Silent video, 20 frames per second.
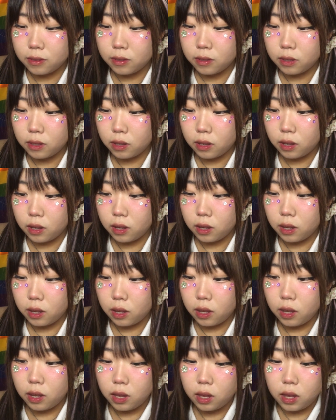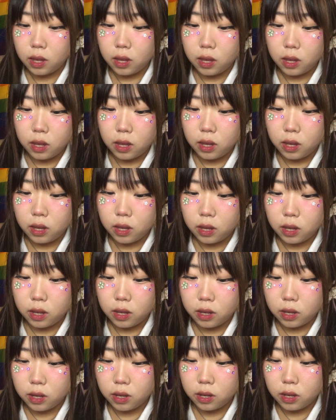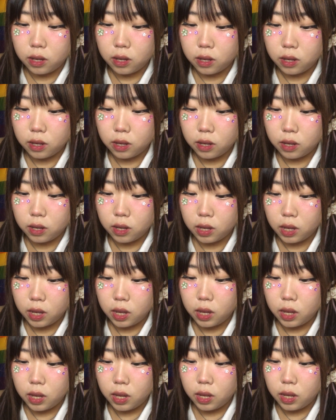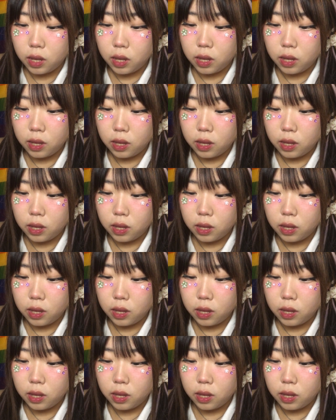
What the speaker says: [no speech]